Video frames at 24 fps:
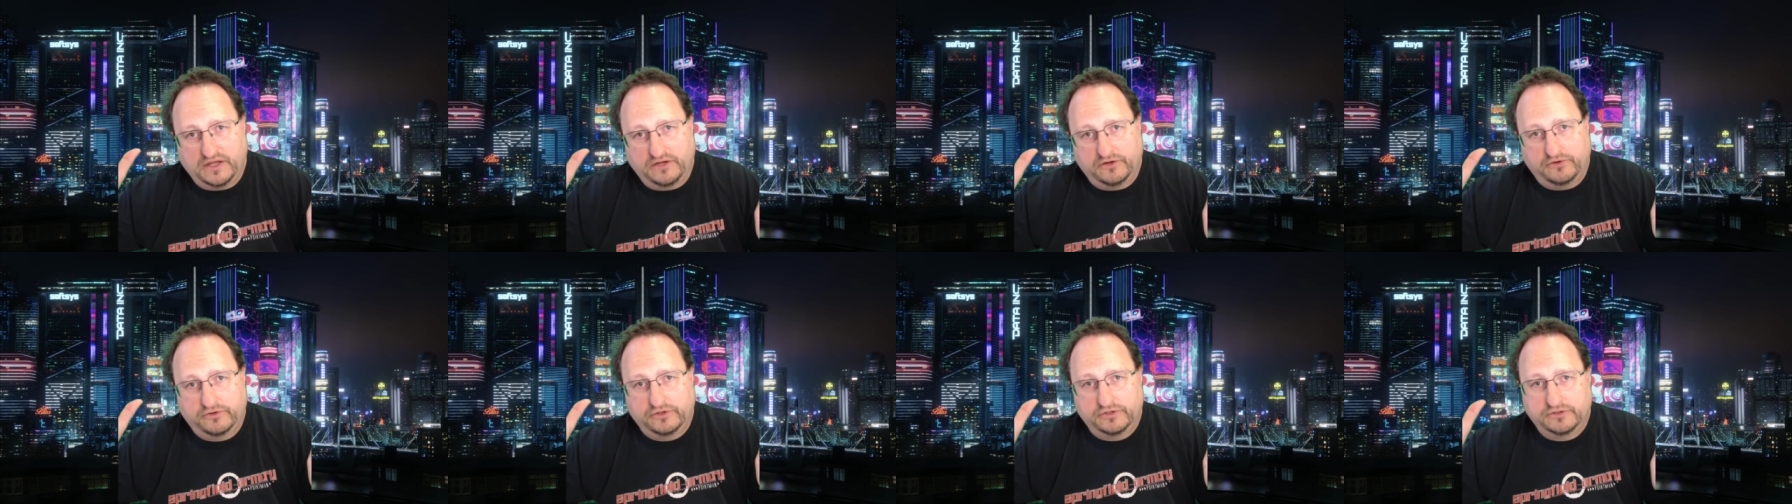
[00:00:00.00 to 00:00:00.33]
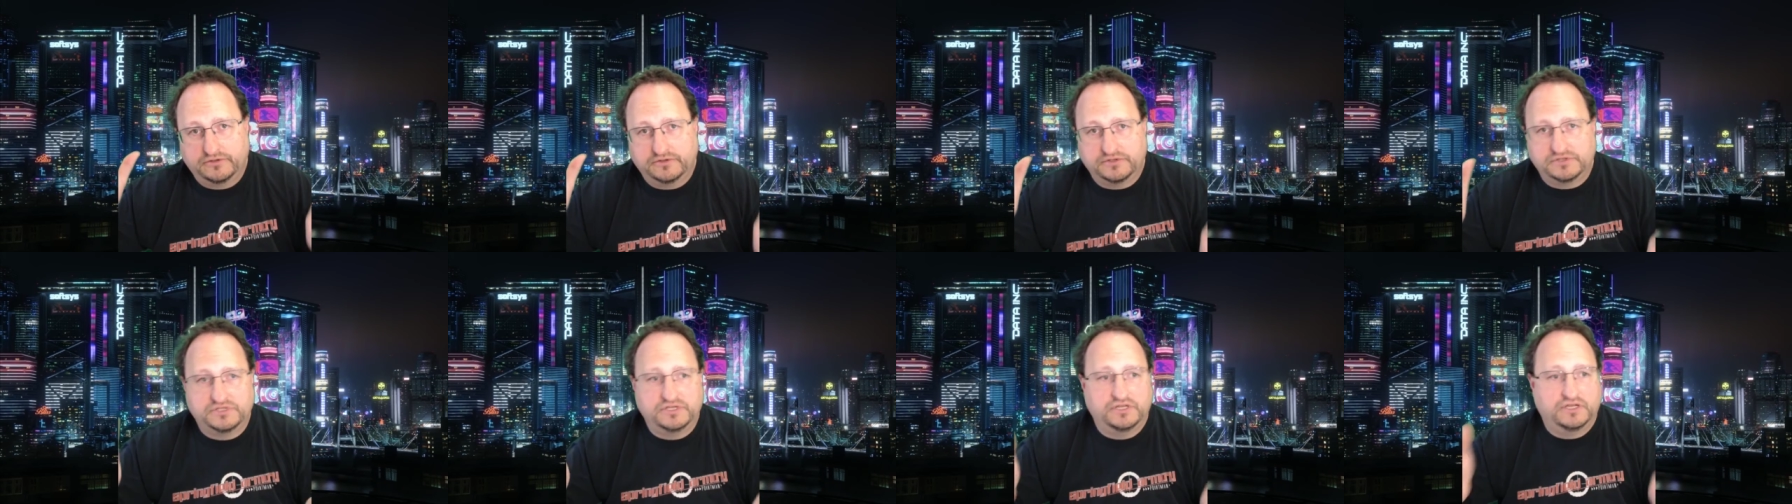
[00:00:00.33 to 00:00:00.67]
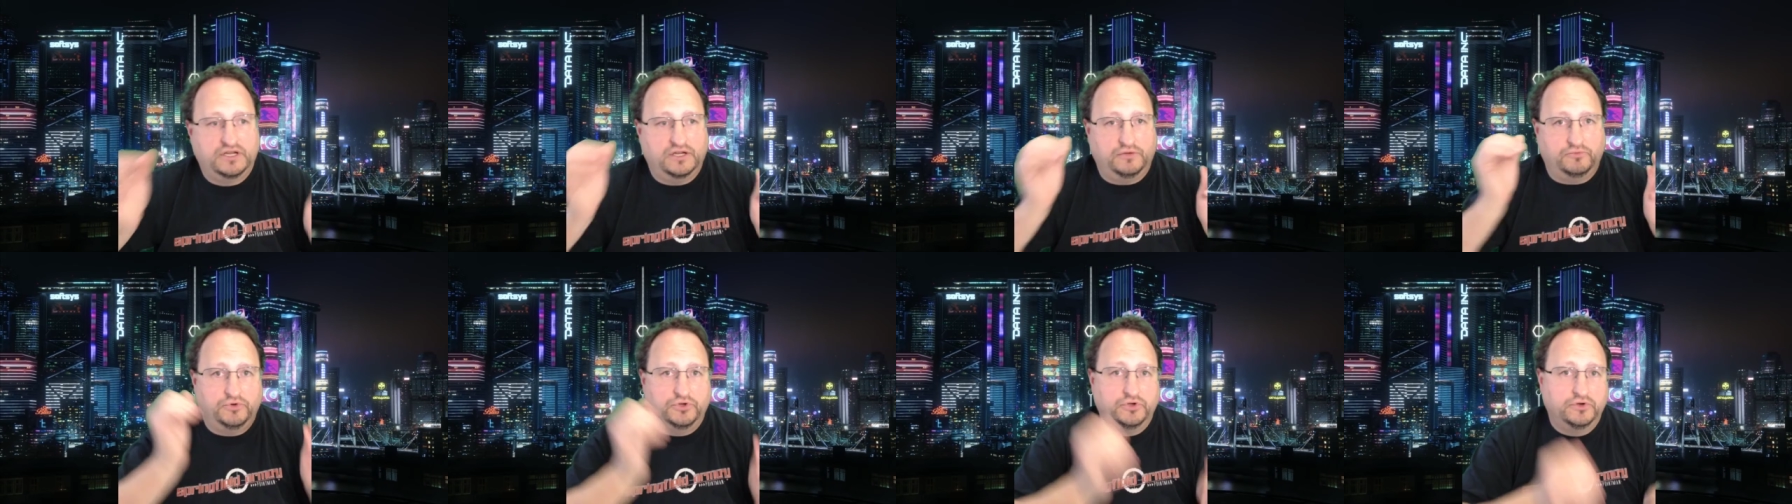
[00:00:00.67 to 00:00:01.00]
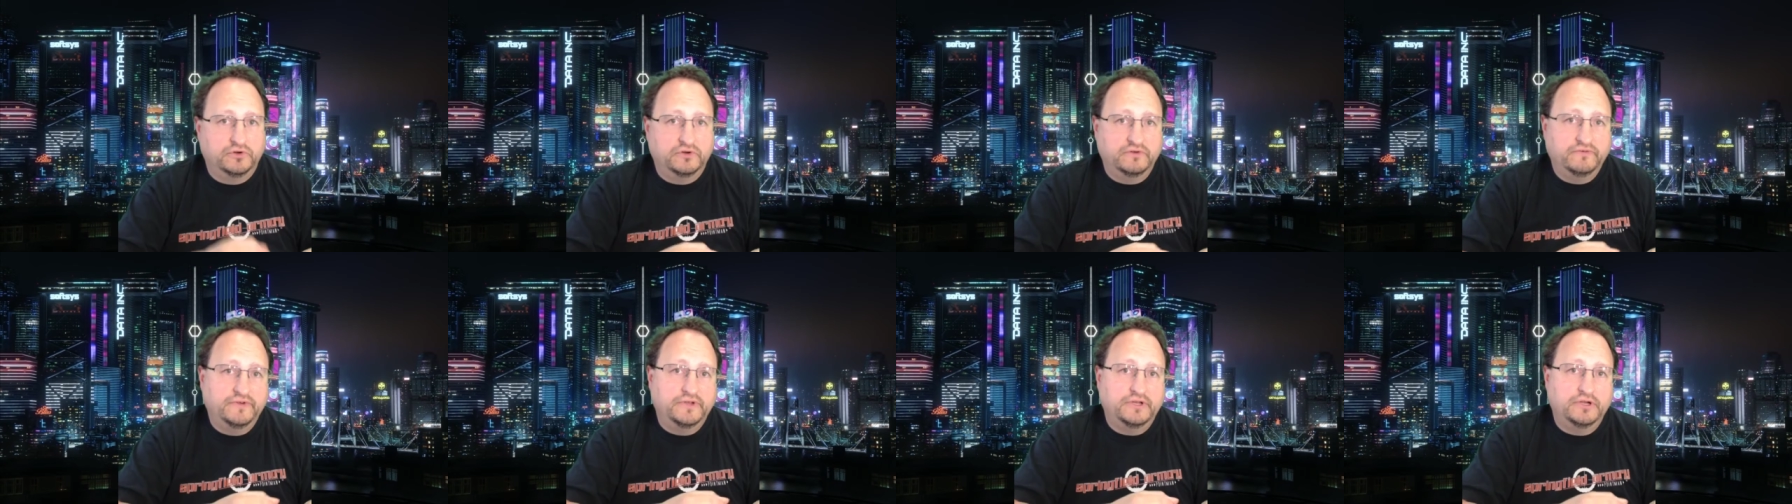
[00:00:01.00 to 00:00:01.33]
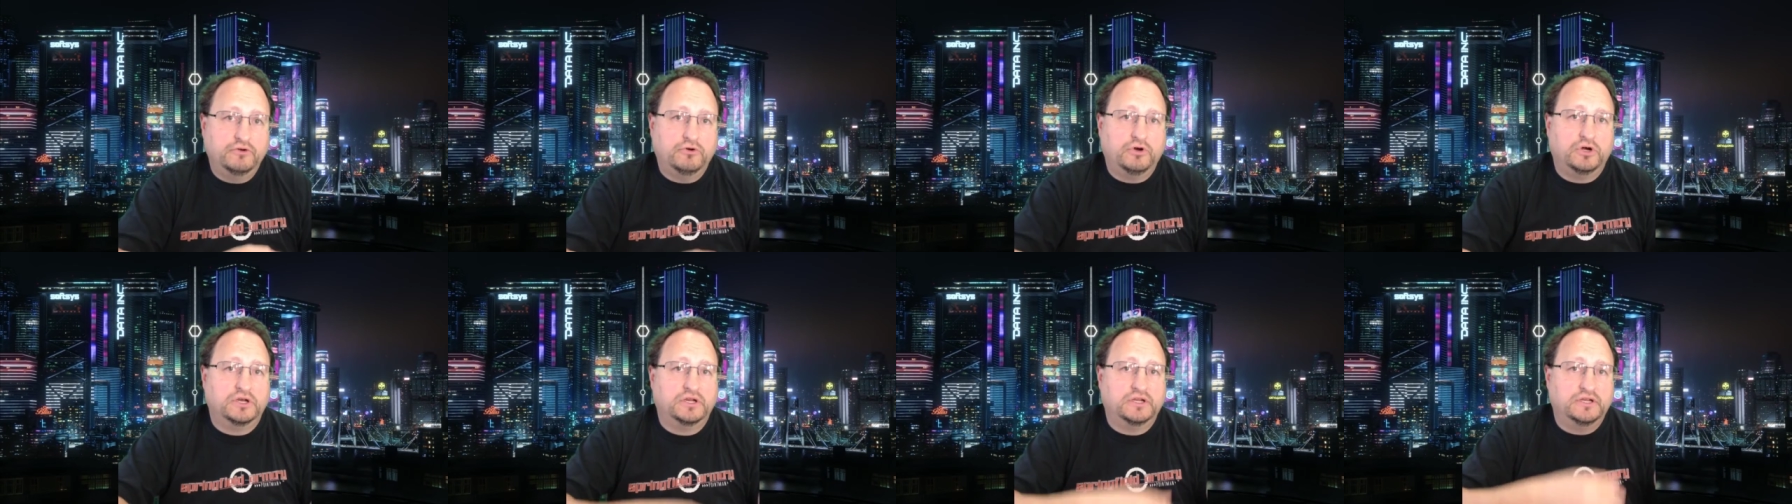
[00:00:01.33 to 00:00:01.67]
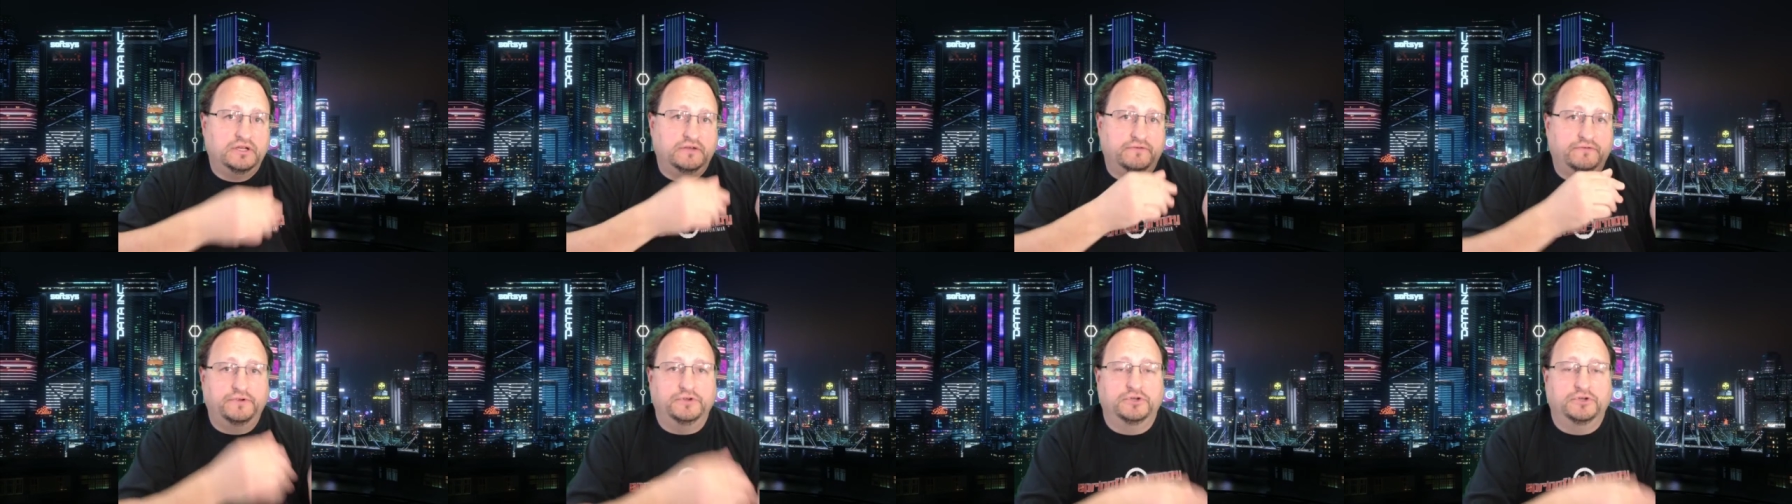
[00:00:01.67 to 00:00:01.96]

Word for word: that you're interested. I'm doing a video on it.